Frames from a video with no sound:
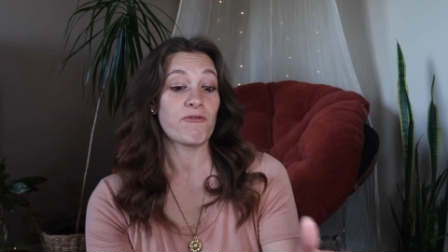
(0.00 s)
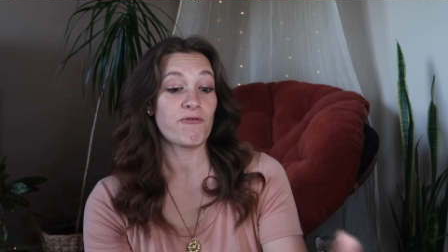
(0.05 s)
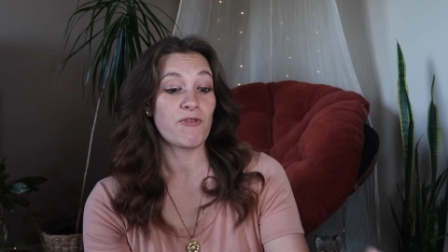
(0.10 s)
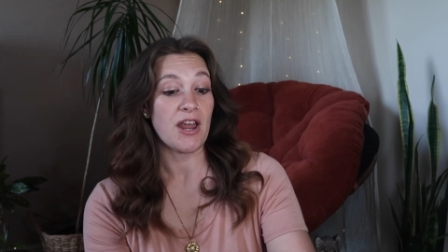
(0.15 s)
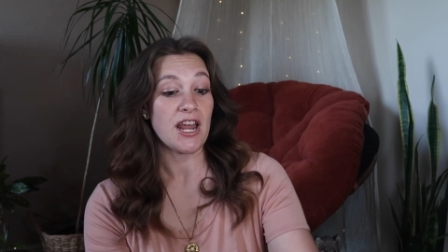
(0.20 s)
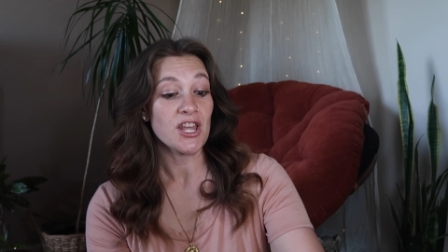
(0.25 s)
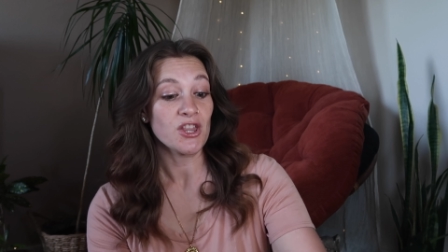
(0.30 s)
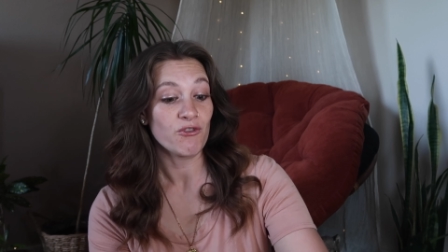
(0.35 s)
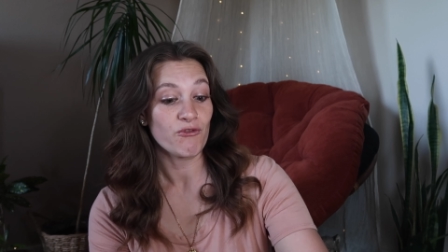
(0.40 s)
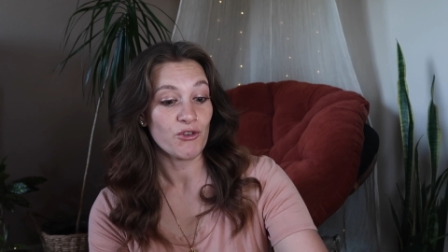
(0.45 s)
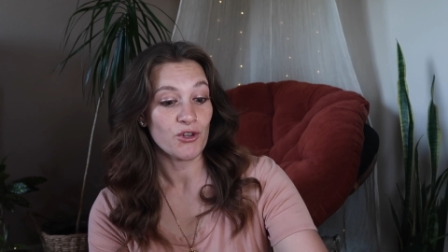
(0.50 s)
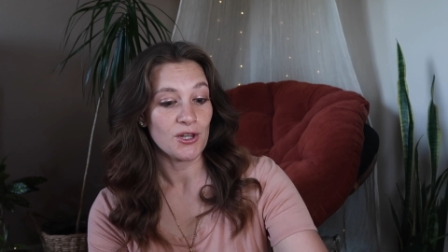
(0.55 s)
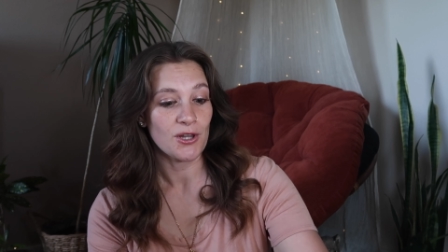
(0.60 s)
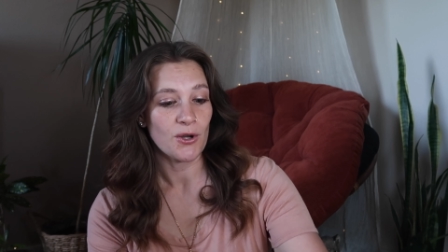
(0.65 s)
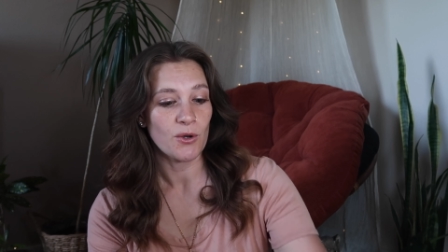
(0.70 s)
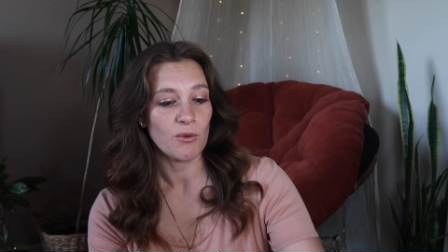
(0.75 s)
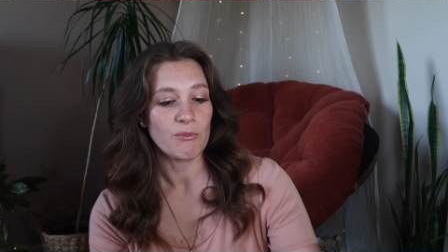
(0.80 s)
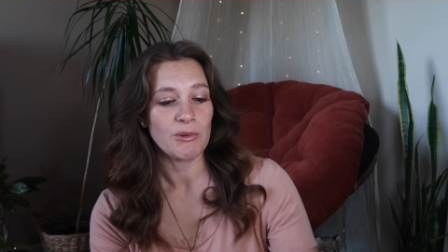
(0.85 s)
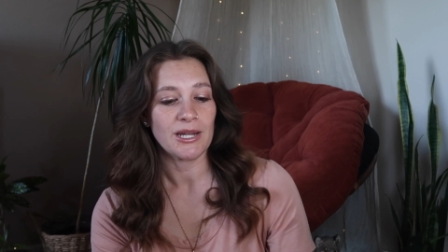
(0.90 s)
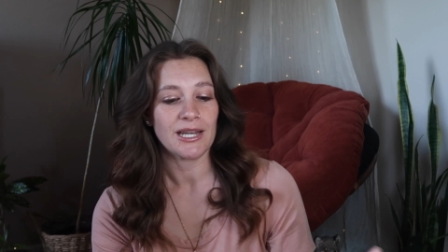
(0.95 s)
faithful
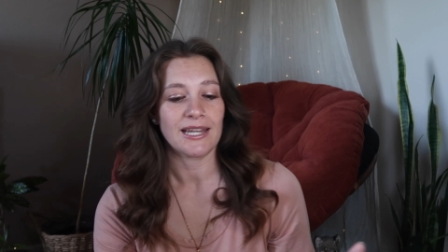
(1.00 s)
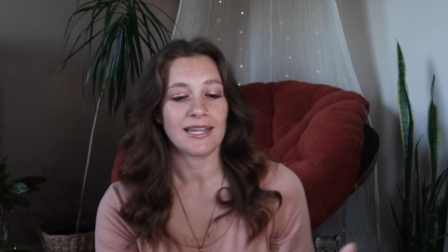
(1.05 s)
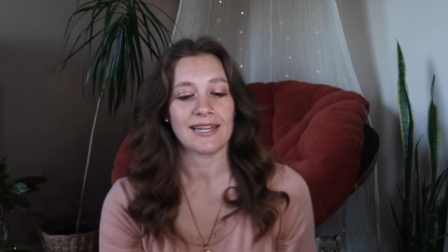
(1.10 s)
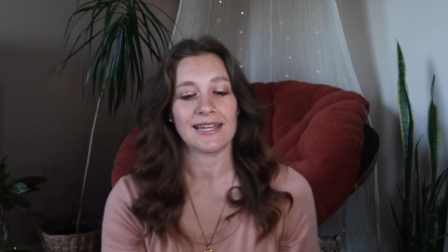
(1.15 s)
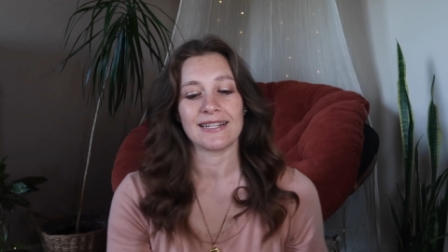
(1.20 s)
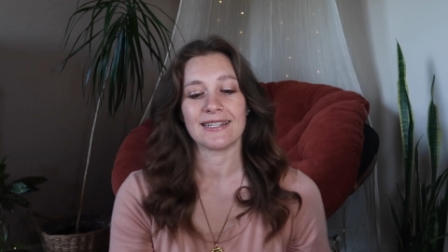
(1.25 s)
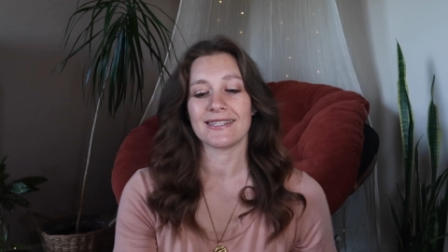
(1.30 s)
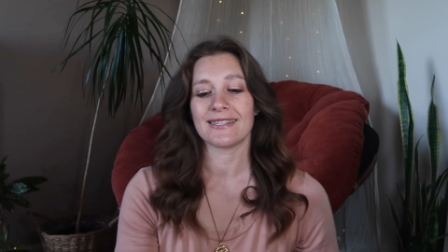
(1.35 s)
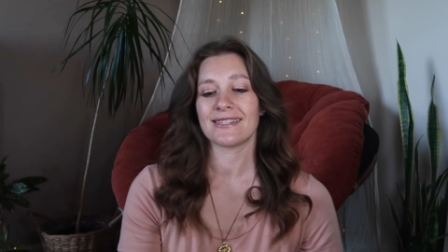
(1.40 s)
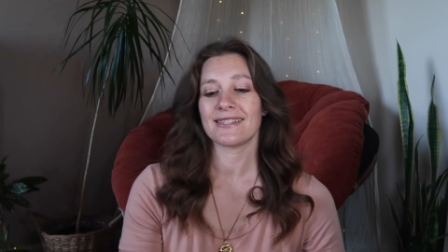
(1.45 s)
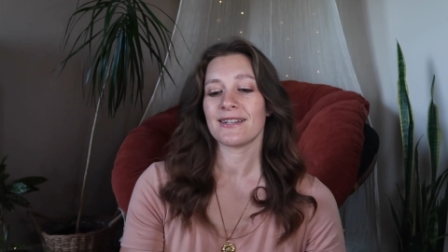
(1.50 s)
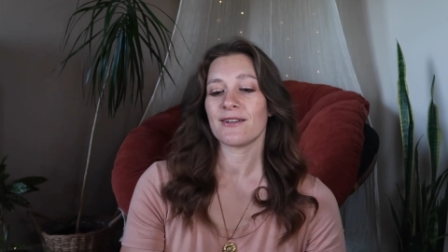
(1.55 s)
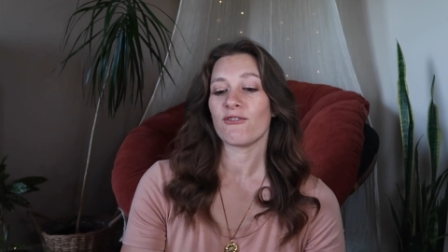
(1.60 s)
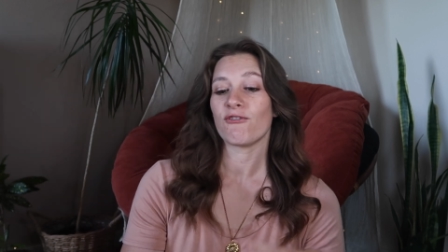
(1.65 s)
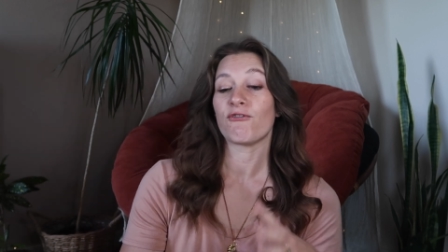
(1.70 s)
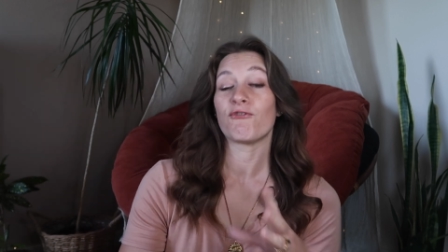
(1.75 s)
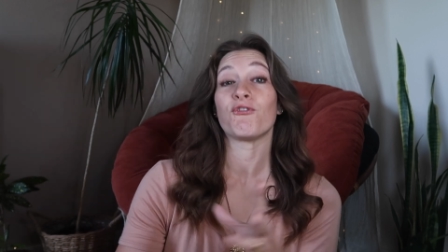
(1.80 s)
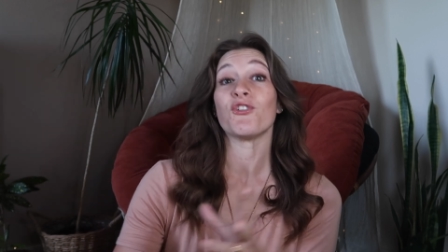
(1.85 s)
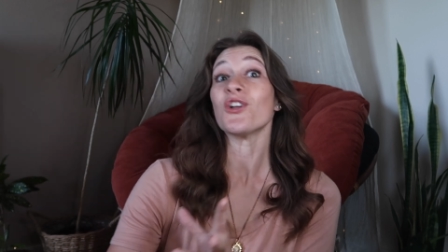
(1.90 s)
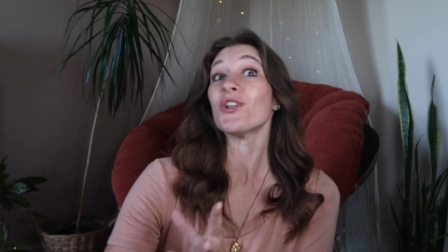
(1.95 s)
obedience
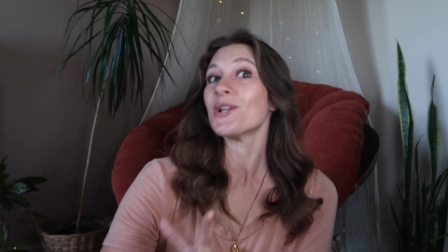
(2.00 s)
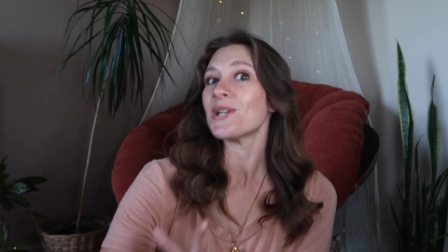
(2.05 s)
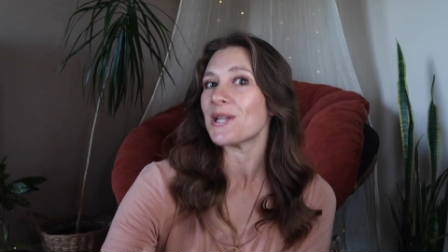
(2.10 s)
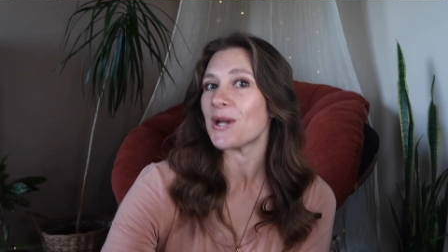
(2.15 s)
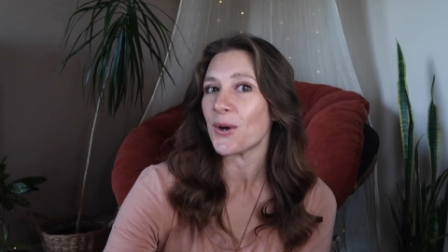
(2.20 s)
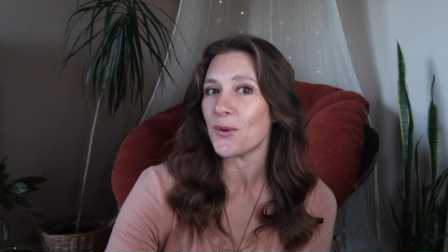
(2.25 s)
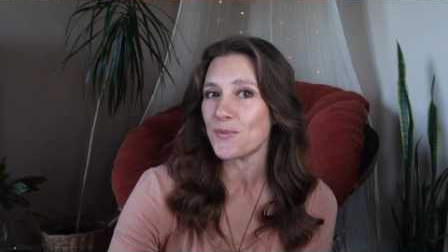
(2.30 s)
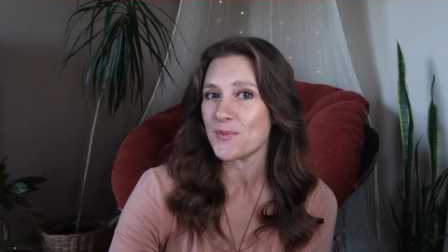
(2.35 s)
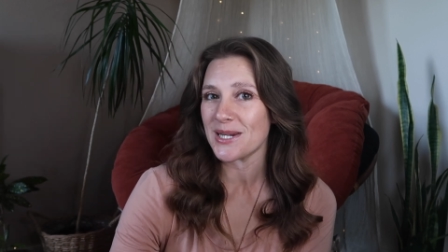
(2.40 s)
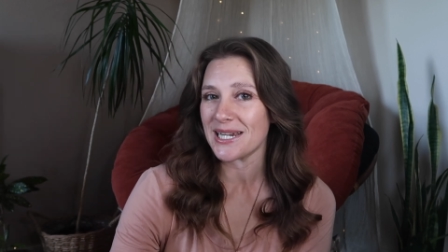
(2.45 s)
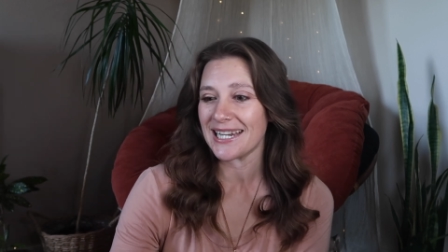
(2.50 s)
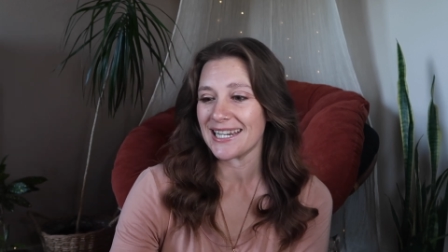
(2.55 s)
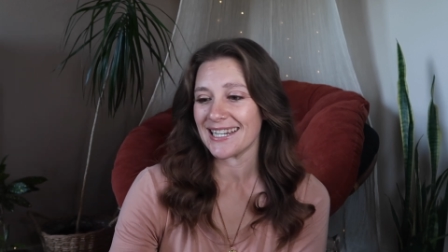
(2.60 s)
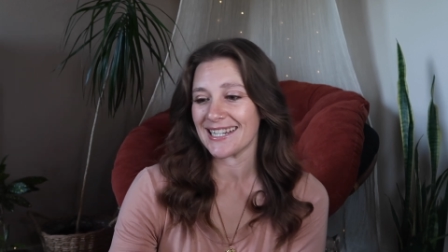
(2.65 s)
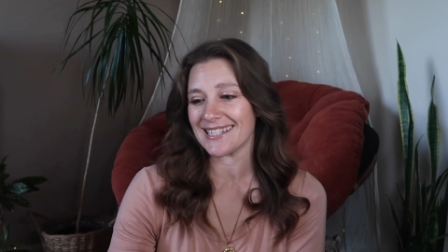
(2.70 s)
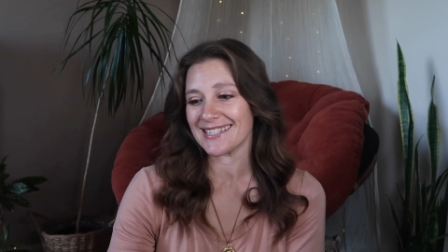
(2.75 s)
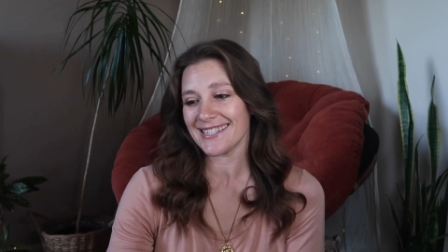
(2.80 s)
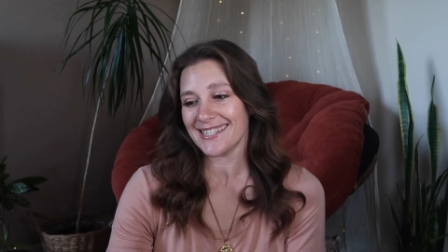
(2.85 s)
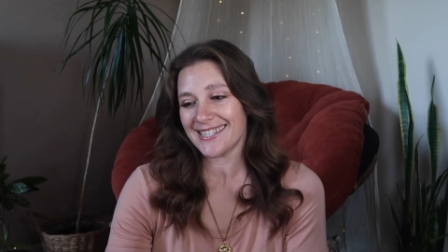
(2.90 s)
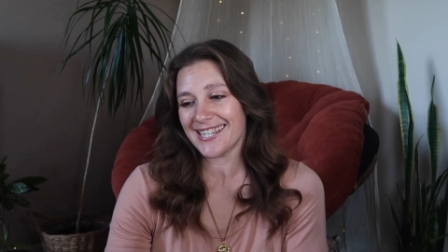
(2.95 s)
full
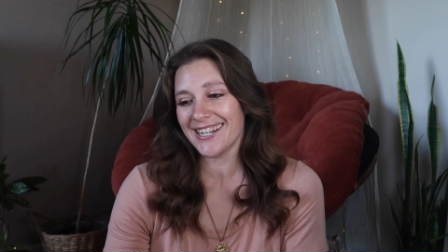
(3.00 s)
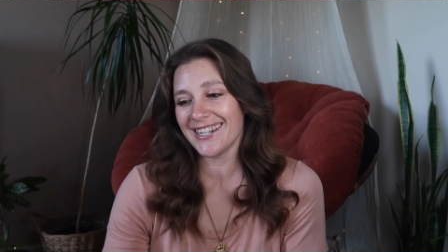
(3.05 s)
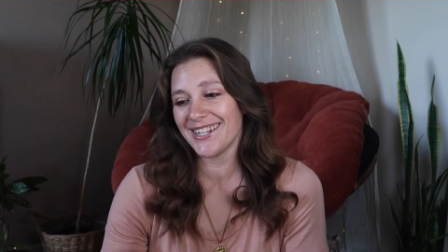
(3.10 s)
obedience,